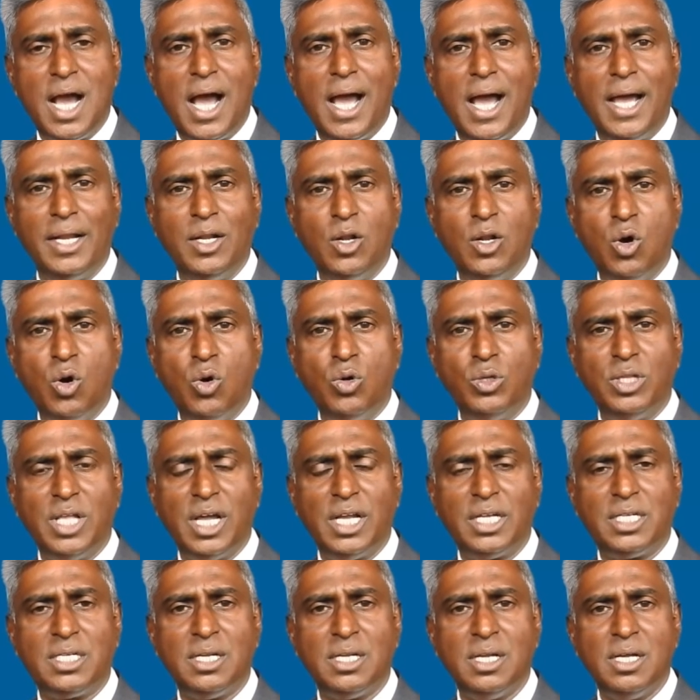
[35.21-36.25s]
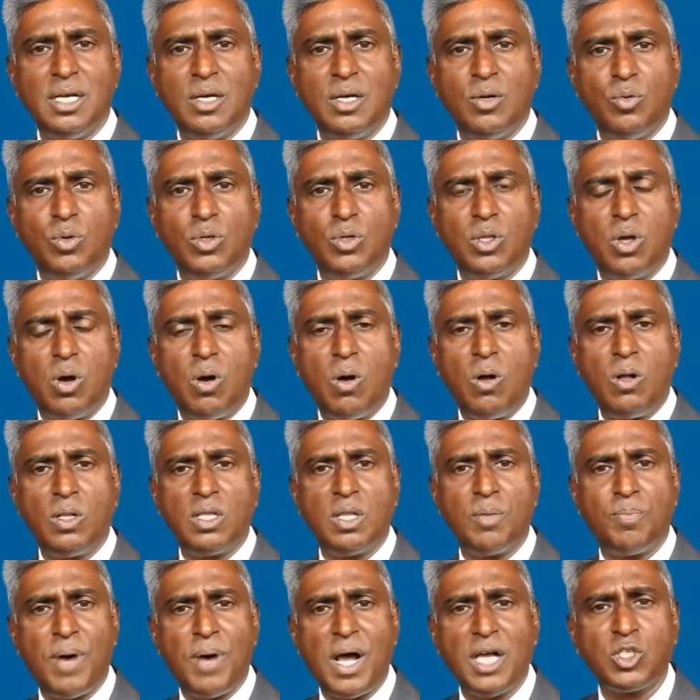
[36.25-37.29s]
I know that with all
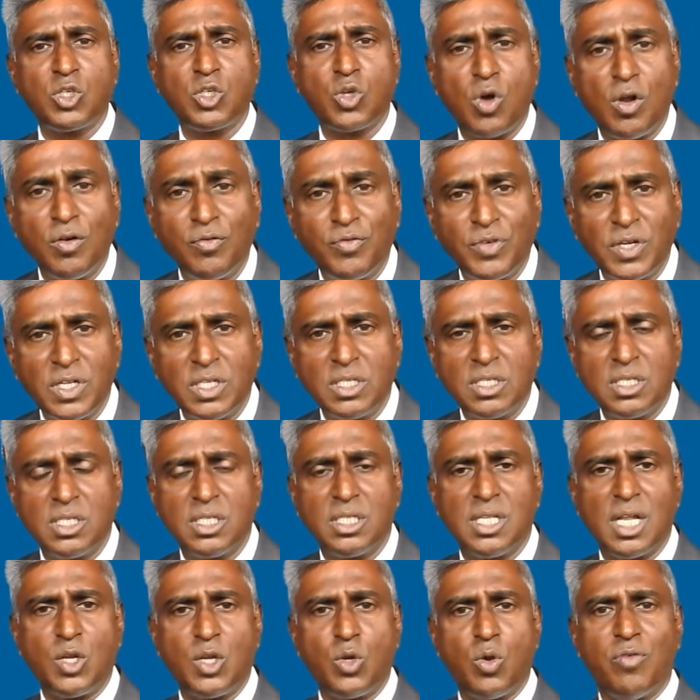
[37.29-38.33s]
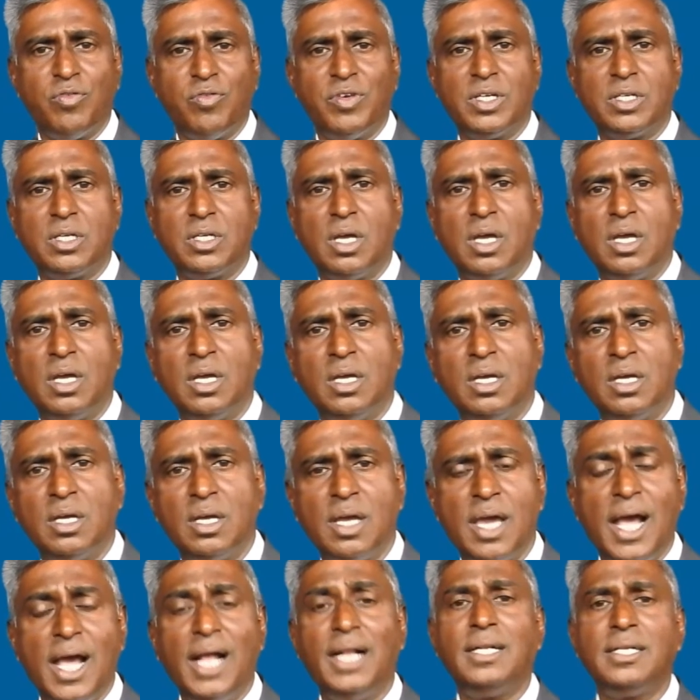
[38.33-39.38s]
the past conferences that you
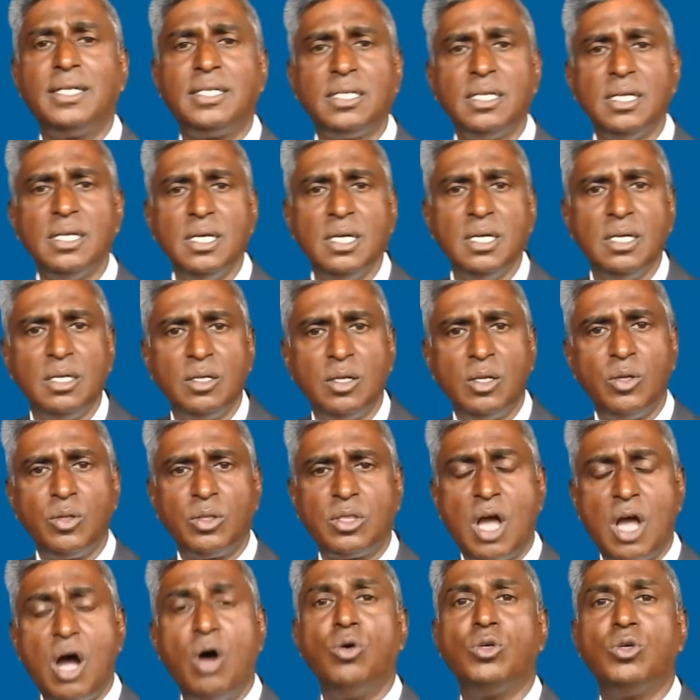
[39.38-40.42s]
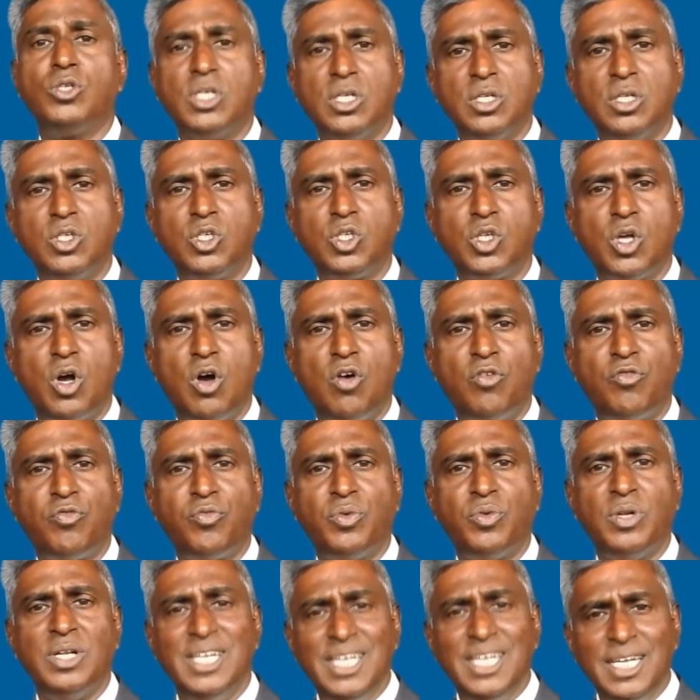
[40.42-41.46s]
have held, thousands
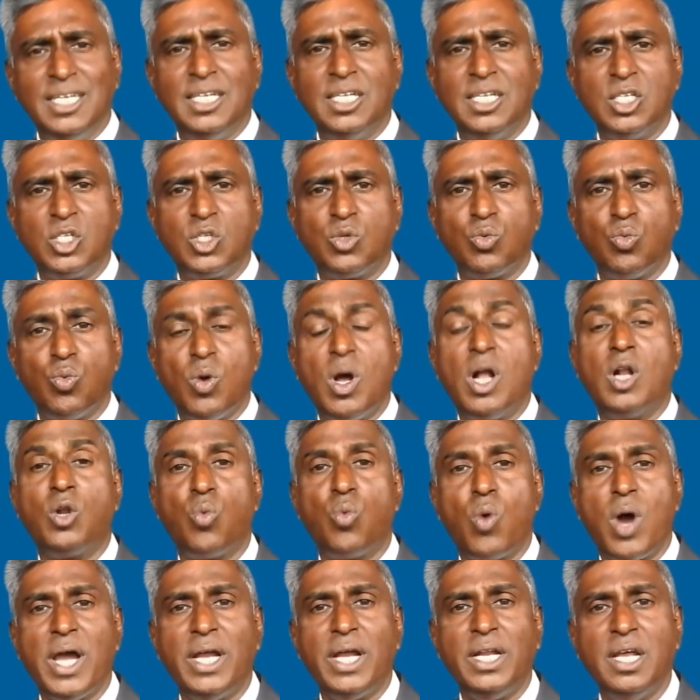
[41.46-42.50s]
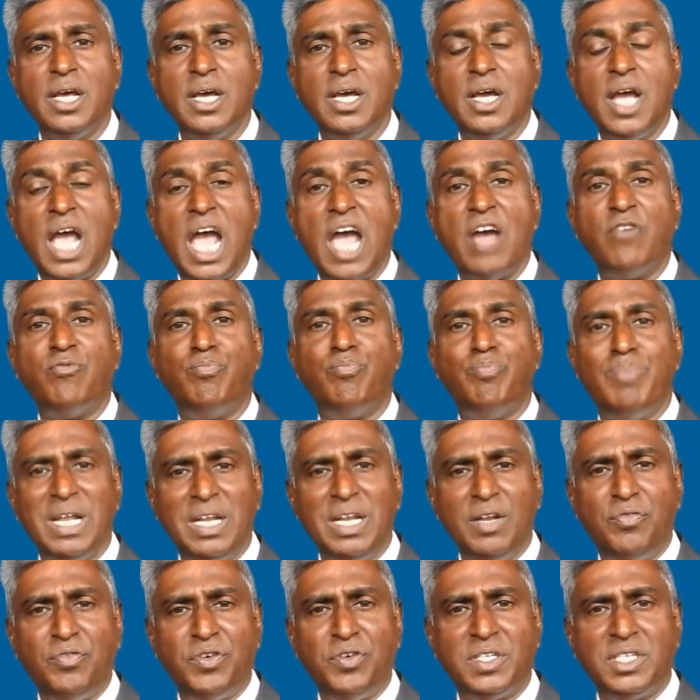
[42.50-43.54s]
of leaders worldwide have
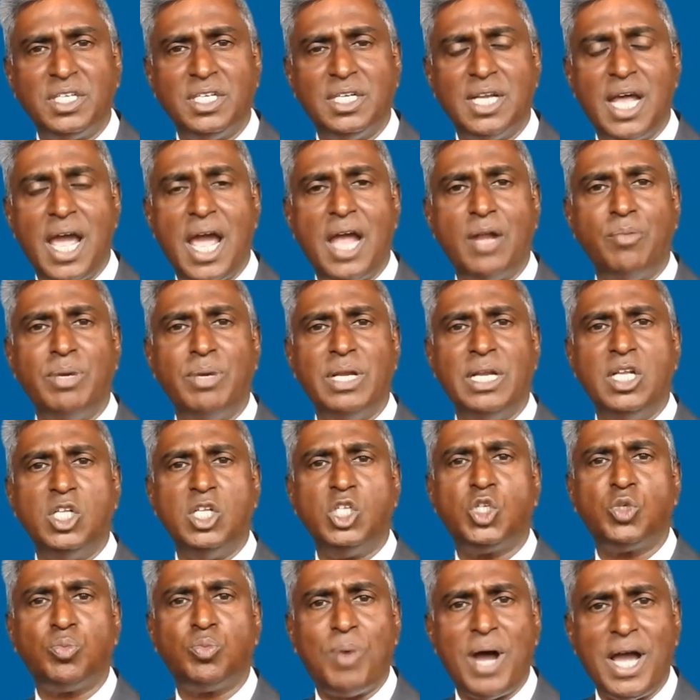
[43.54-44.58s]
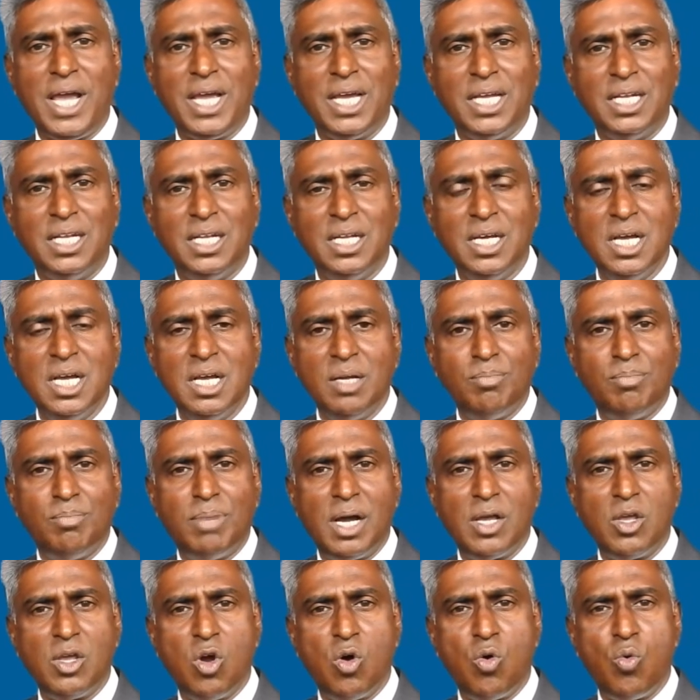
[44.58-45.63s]
benefited and been inspired
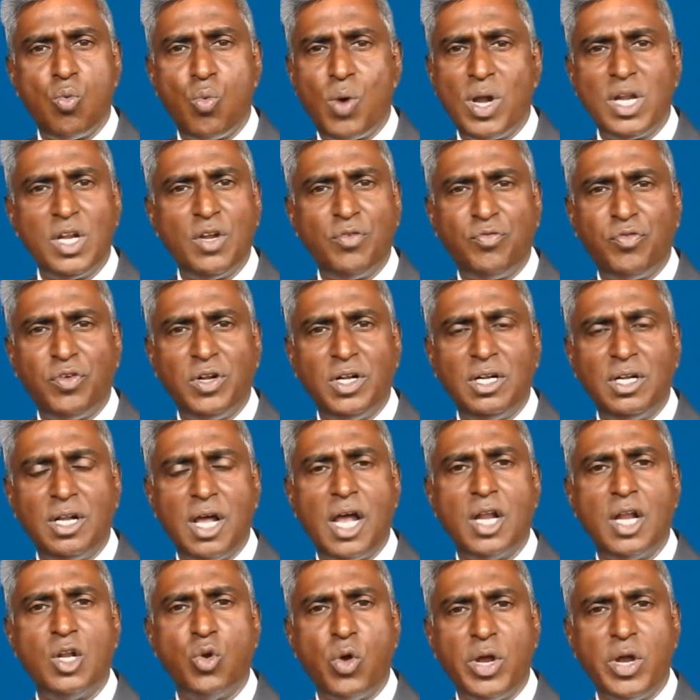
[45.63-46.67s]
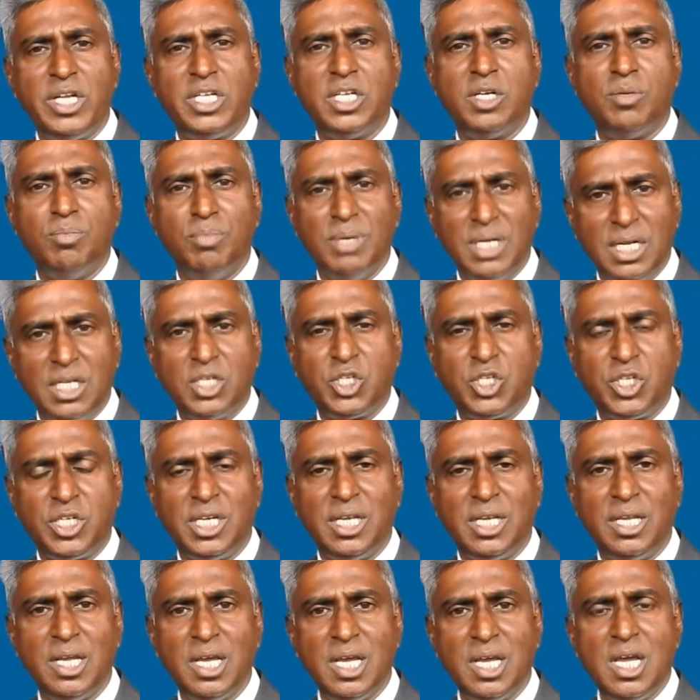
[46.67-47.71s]
by your wonderful anointed
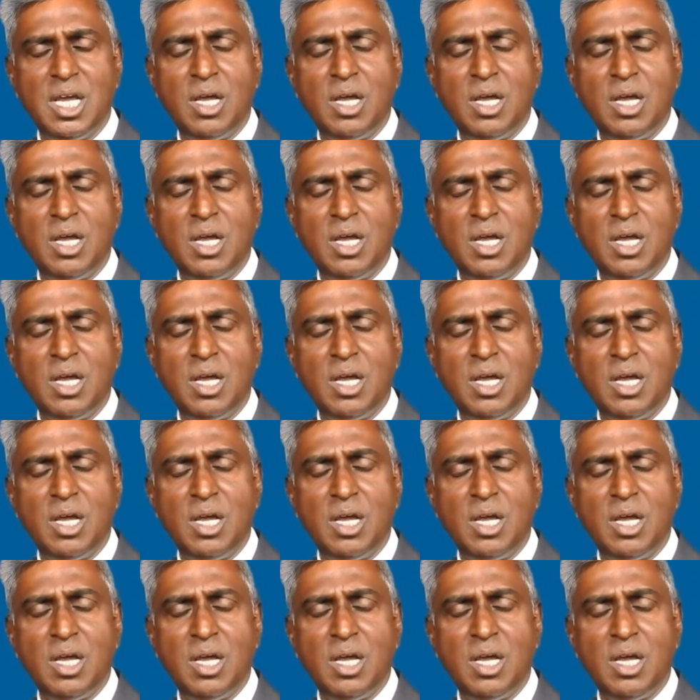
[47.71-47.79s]
ministry.